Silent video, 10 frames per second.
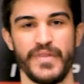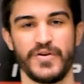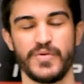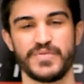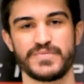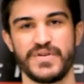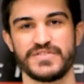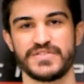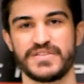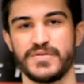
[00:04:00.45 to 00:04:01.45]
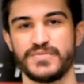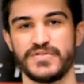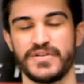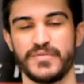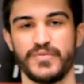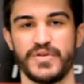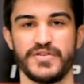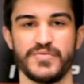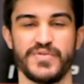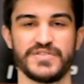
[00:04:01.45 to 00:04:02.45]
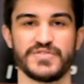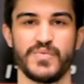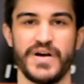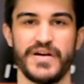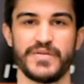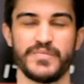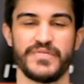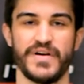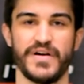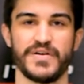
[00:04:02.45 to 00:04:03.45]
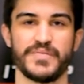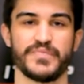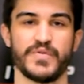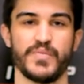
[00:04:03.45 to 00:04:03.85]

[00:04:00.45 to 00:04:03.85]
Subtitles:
Hope this project helped you get your project wired up and fired up.